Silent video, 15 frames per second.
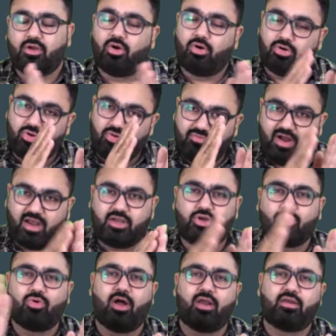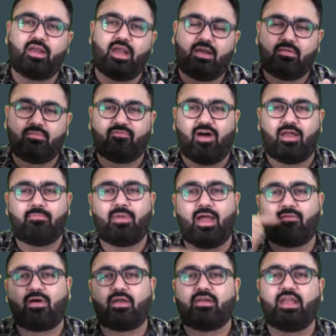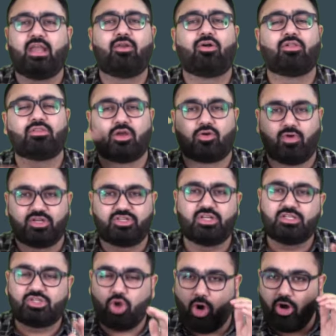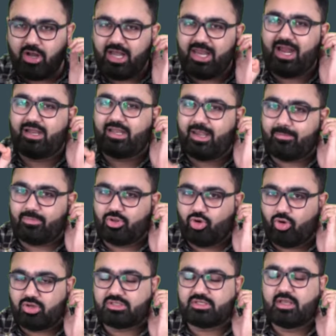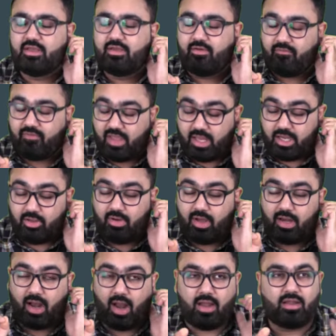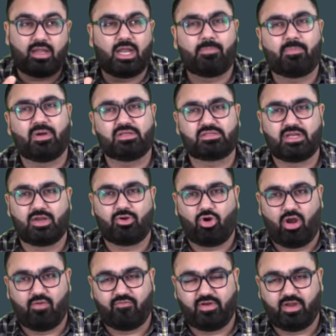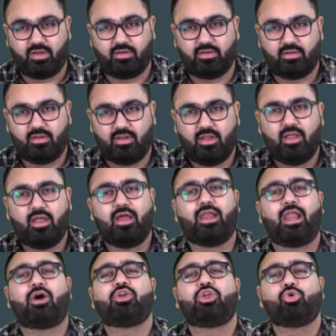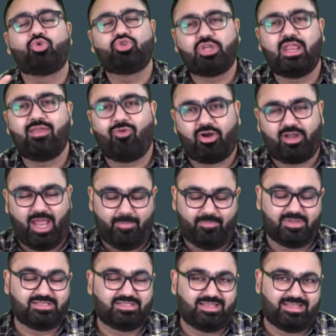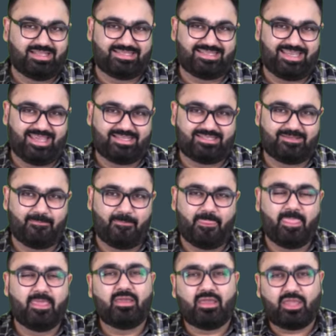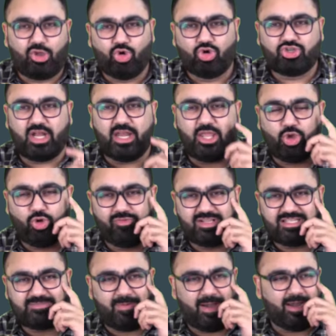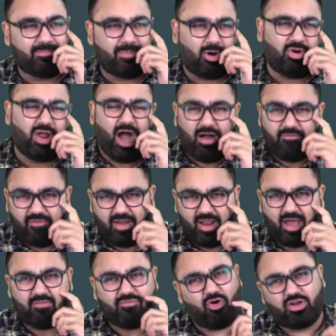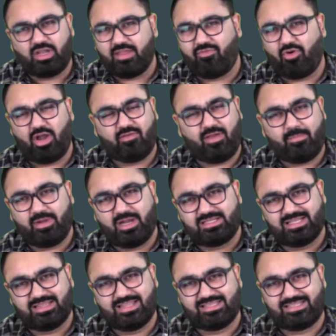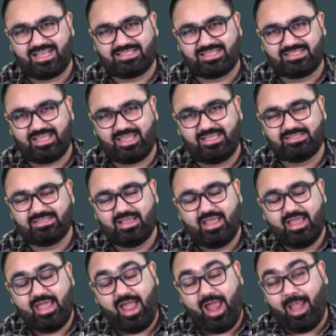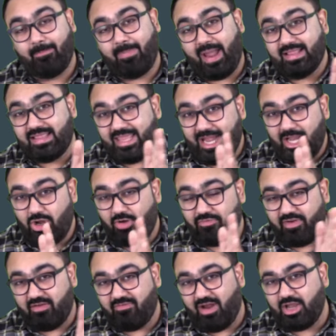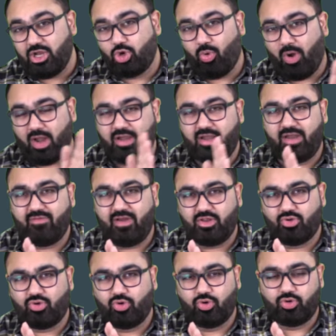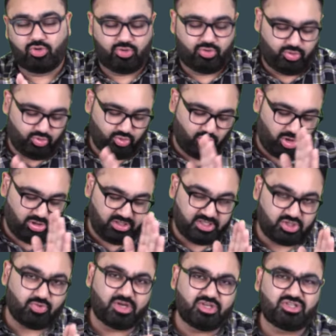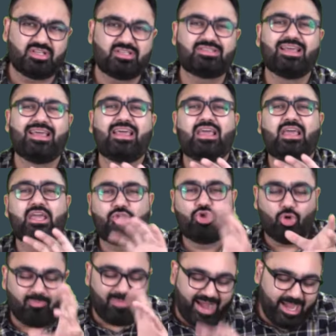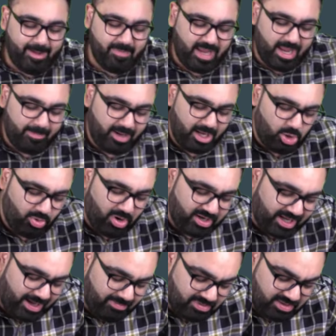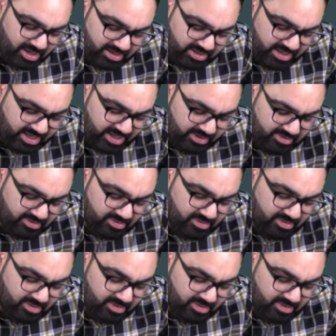Go to 1 to 100, one by one, read all the questions. Only attempt those where you are 100% confident. Now, usually what happens in this case? Usually you will spend about half an hour, 40, 45 minutes in this exercise. And by the end of it, 1 to 100, when you go to all these questions, you might be able to attempt 30,